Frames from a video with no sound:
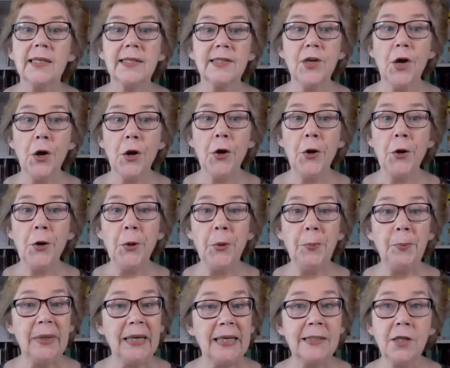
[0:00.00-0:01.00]

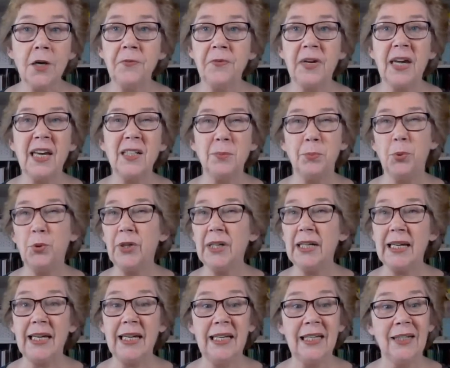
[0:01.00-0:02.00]
So please don't forget to put
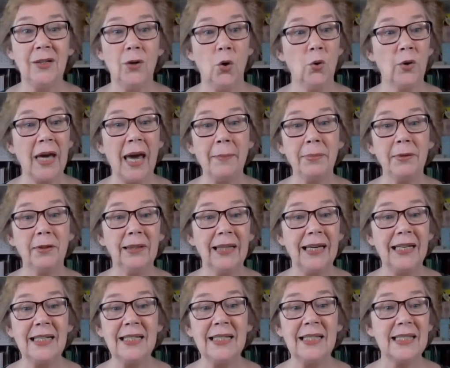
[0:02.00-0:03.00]
it in all capital
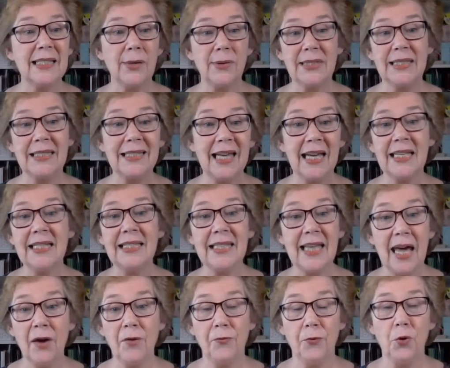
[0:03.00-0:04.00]
letters so it
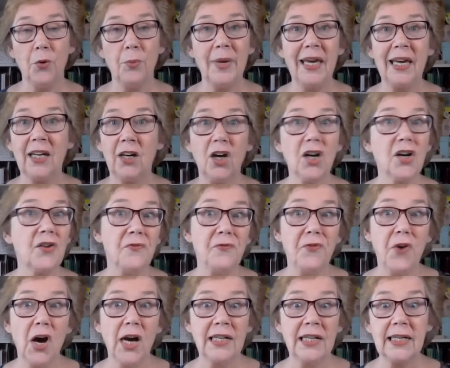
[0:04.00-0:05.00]
stands out for me and I can
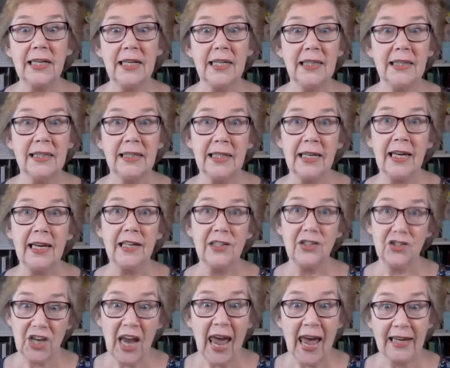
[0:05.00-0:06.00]
find it in
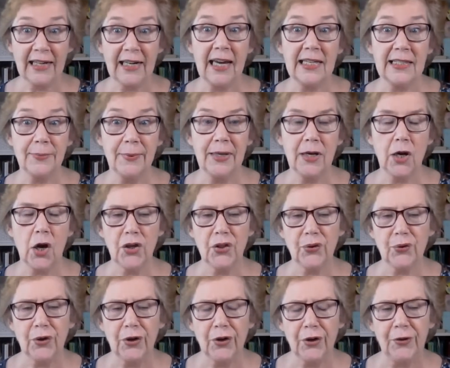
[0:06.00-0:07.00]
the chat as we go
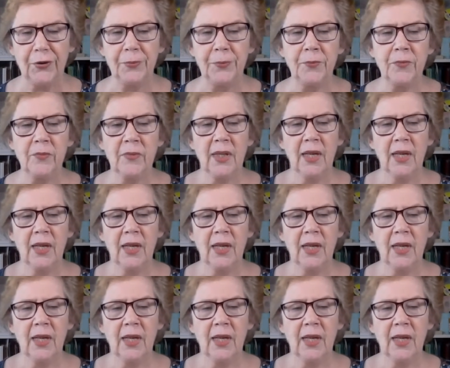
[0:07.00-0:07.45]
through.